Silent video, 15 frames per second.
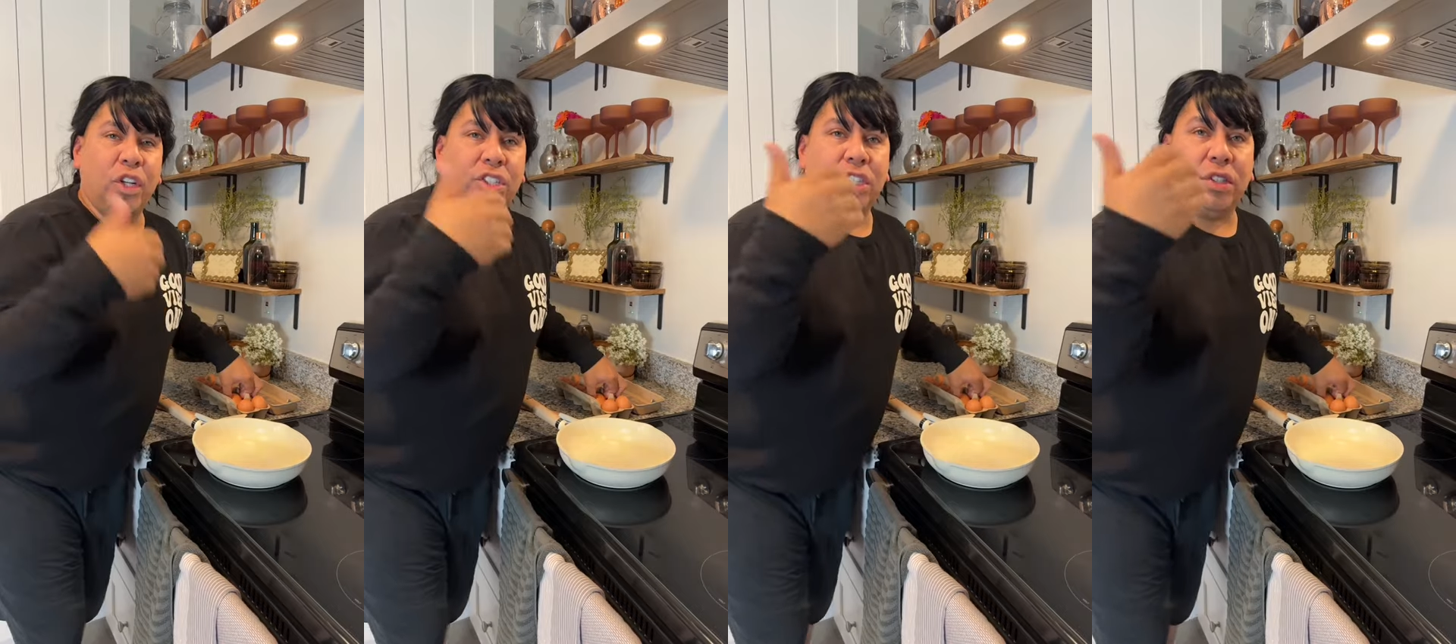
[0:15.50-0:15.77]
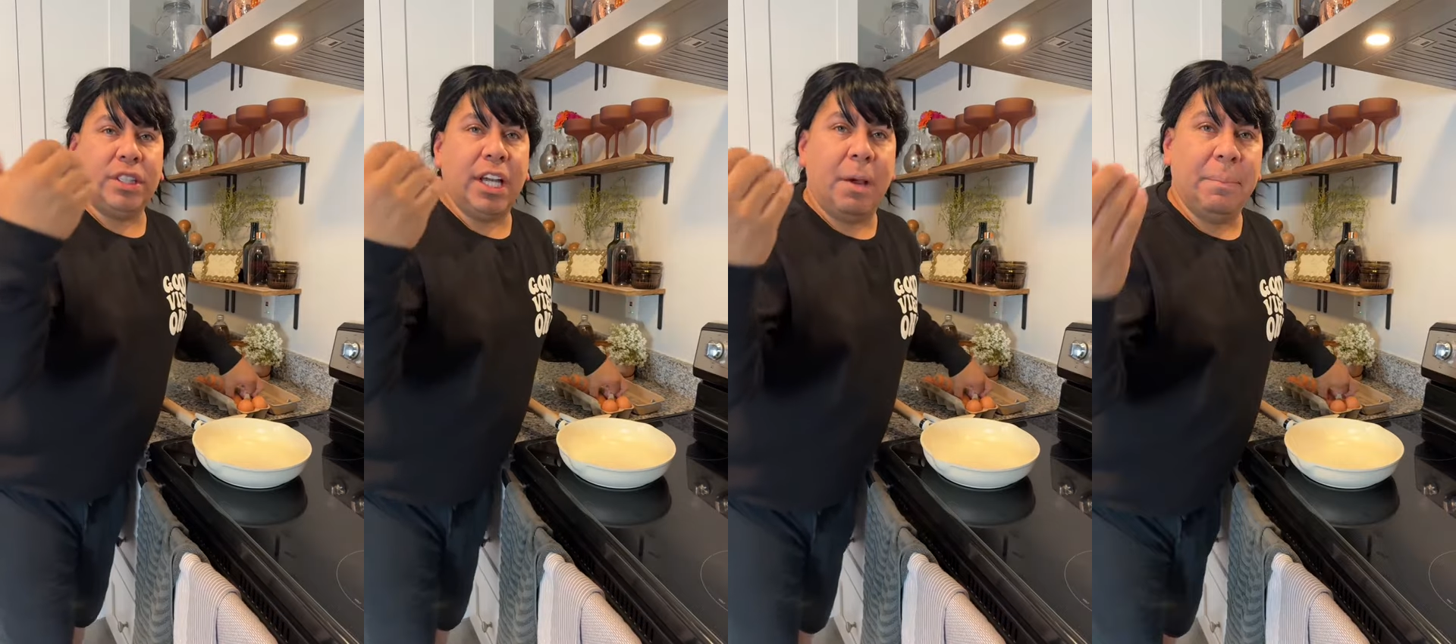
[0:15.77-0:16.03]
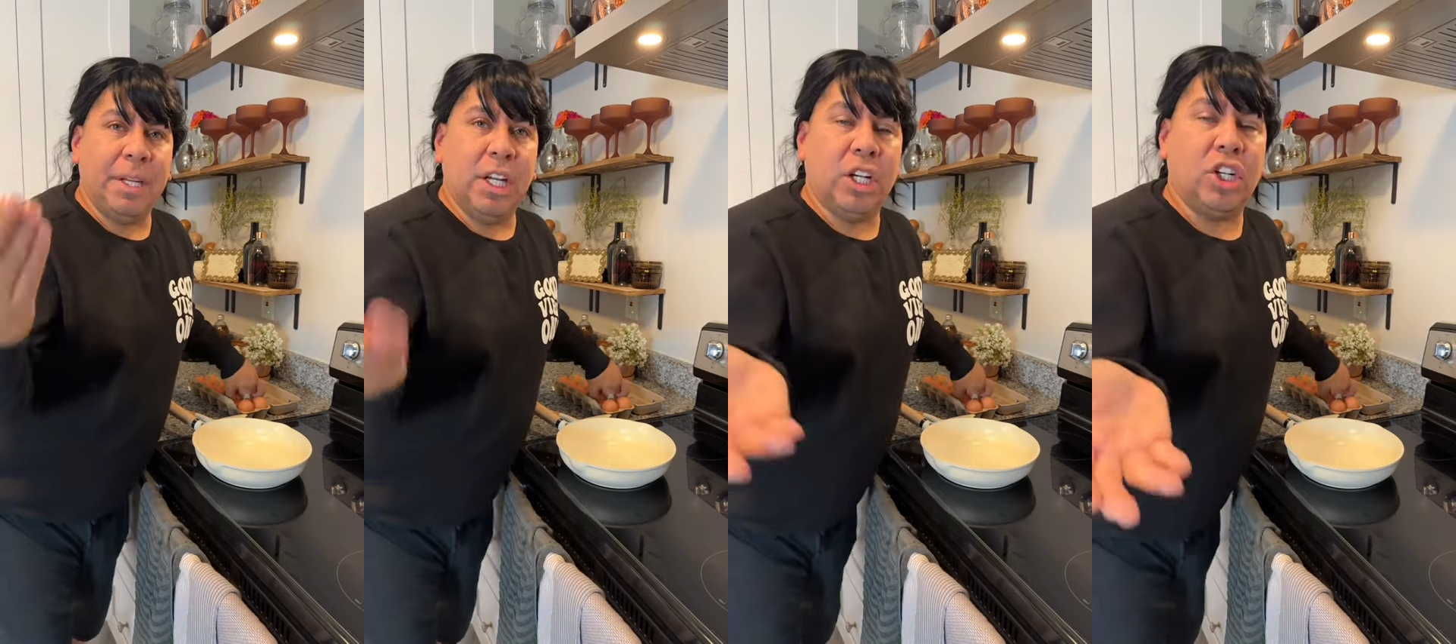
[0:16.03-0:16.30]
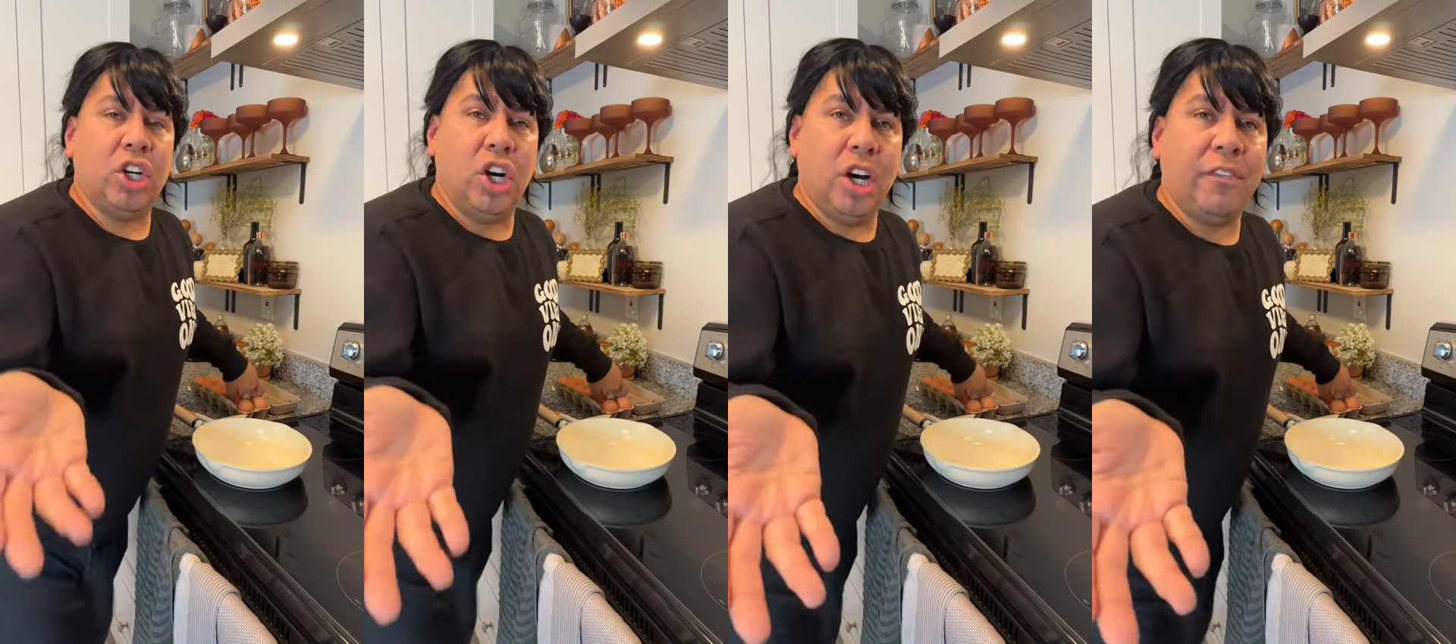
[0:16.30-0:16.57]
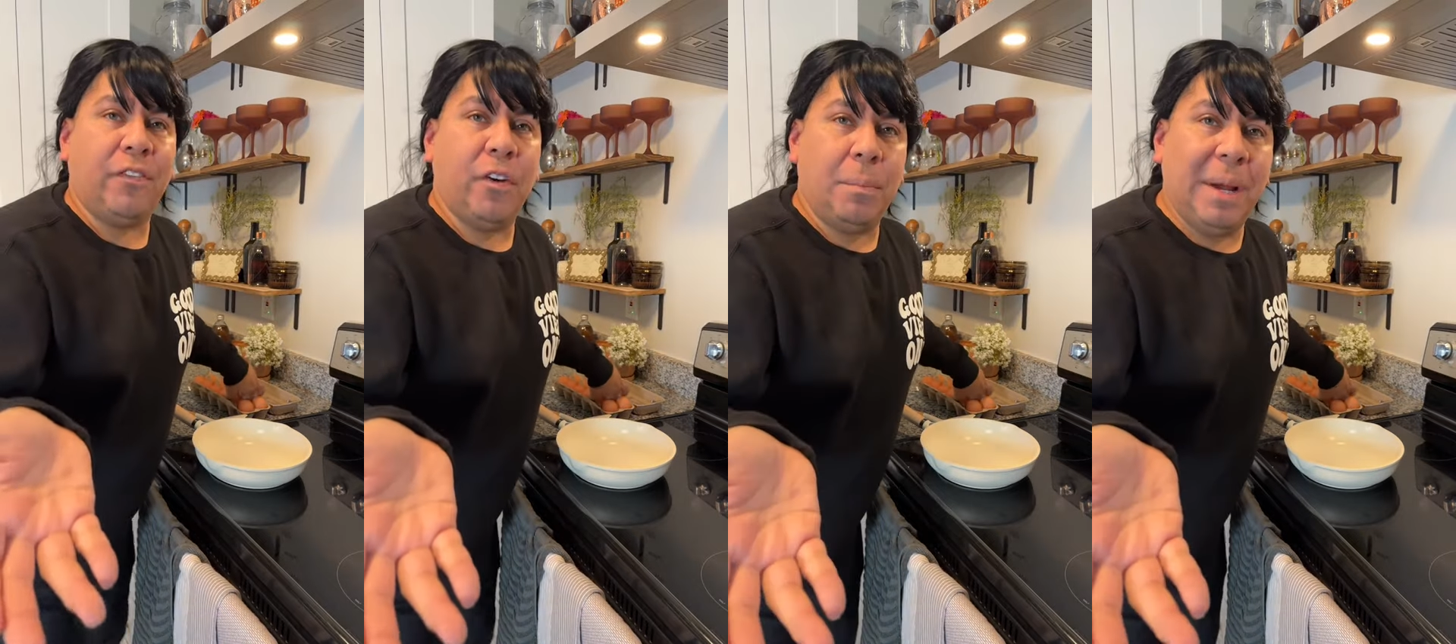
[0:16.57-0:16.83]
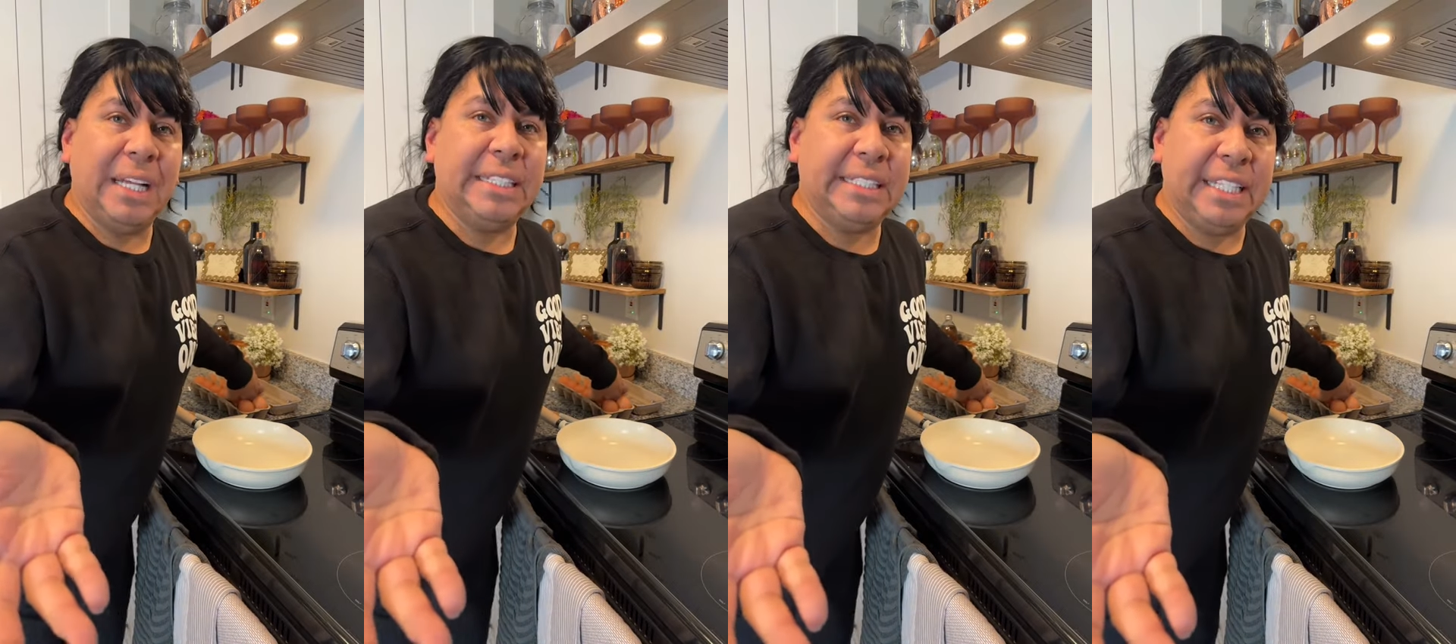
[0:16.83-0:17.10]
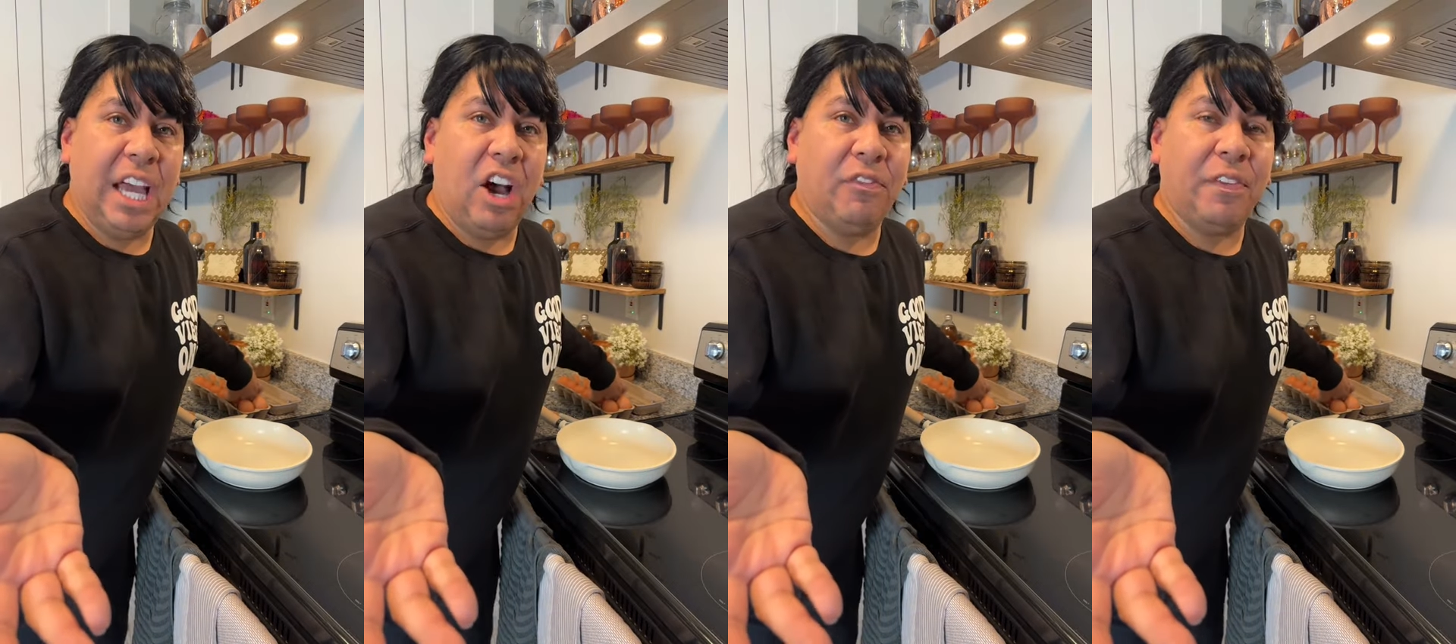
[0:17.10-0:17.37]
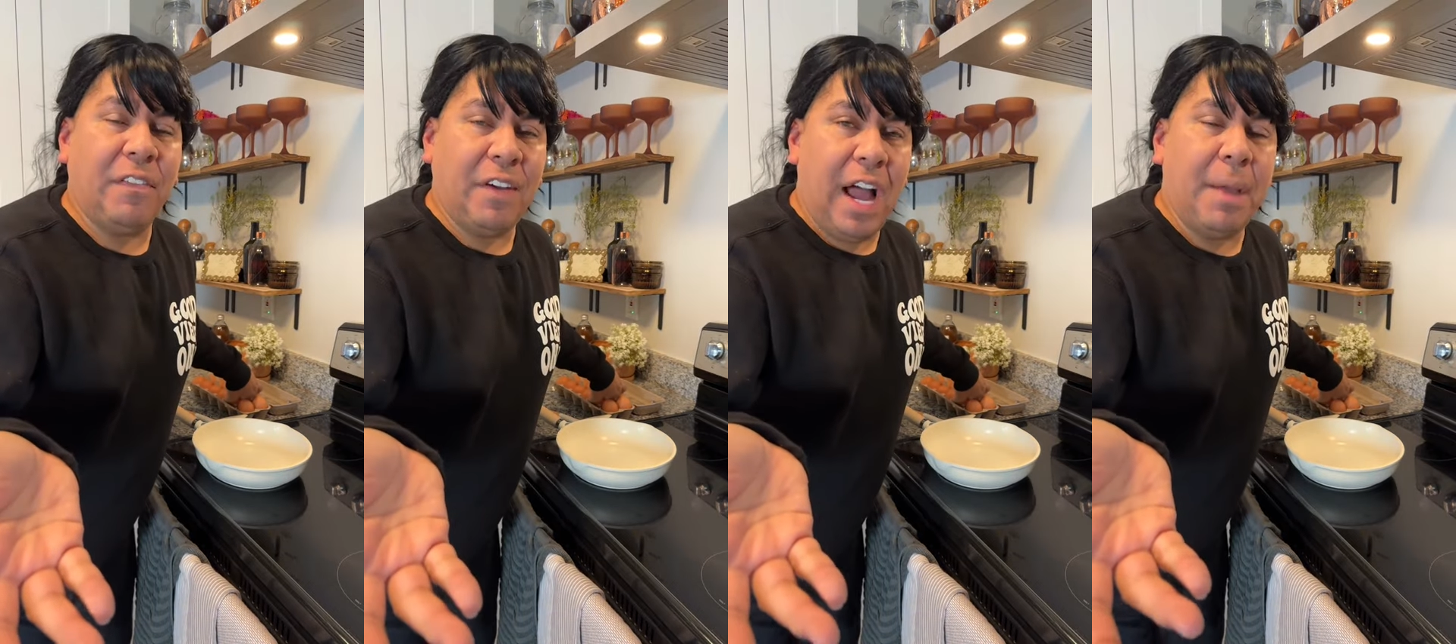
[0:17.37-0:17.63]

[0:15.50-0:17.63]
you tell me to cook for myself if I'm